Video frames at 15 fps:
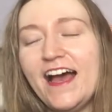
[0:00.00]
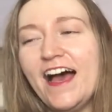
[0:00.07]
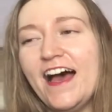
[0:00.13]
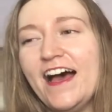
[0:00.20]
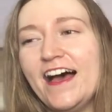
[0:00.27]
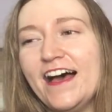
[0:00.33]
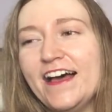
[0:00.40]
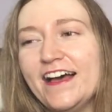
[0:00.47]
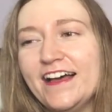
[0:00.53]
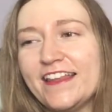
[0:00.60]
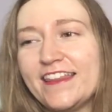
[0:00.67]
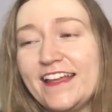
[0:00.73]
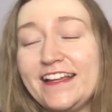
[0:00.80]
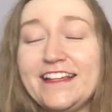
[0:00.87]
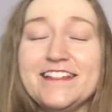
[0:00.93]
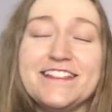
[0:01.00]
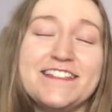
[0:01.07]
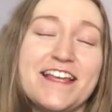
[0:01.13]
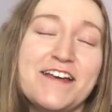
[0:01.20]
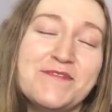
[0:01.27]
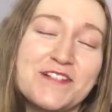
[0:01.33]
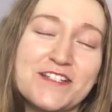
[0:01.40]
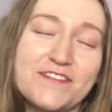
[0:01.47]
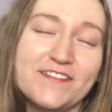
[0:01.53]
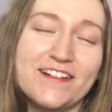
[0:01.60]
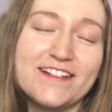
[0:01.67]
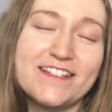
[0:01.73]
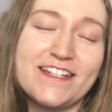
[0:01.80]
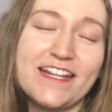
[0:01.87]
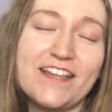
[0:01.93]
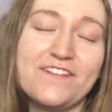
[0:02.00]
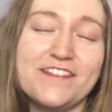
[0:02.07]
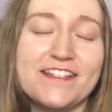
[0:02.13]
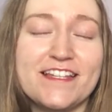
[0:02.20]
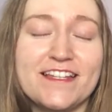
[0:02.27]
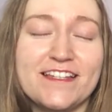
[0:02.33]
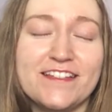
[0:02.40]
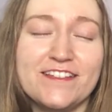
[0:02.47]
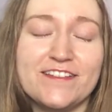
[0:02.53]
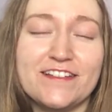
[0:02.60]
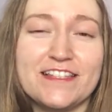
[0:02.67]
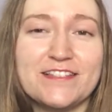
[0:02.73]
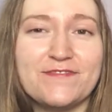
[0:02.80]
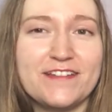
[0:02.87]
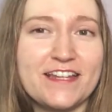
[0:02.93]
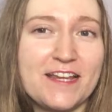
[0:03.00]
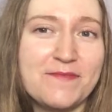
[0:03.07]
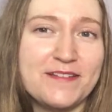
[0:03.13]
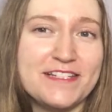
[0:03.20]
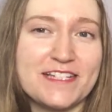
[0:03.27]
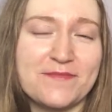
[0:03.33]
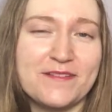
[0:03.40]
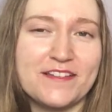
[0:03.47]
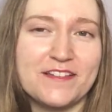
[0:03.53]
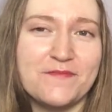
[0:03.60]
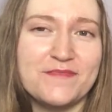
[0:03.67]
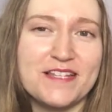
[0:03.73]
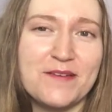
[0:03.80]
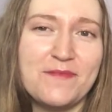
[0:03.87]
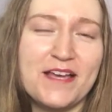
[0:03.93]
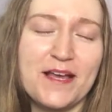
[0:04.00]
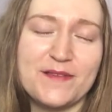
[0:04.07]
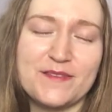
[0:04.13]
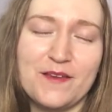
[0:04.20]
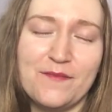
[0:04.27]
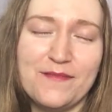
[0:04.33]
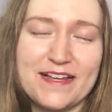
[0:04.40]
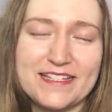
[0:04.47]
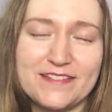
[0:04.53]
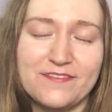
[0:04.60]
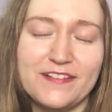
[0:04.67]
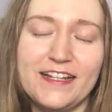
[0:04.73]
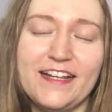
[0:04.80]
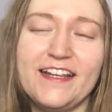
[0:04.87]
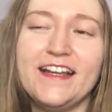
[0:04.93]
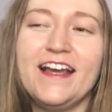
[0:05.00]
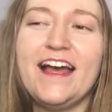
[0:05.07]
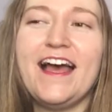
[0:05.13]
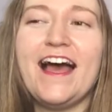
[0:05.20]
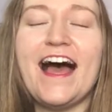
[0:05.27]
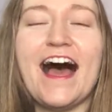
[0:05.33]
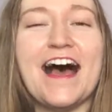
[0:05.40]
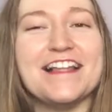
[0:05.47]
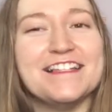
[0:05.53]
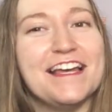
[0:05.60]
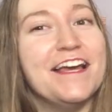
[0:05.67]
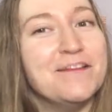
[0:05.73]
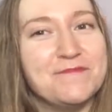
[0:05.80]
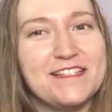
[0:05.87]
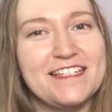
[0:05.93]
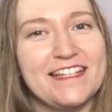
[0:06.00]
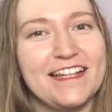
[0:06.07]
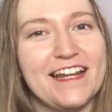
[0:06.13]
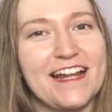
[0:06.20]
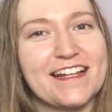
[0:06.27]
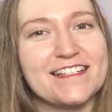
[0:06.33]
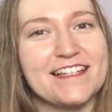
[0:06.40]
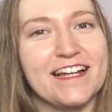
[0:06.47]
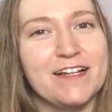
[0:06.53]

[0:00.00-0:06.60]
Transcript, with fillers: Uh, thank you so much for watching. If you did enjoy this video, please give me a thumbs up, it helps me out massively, and I hope to see you next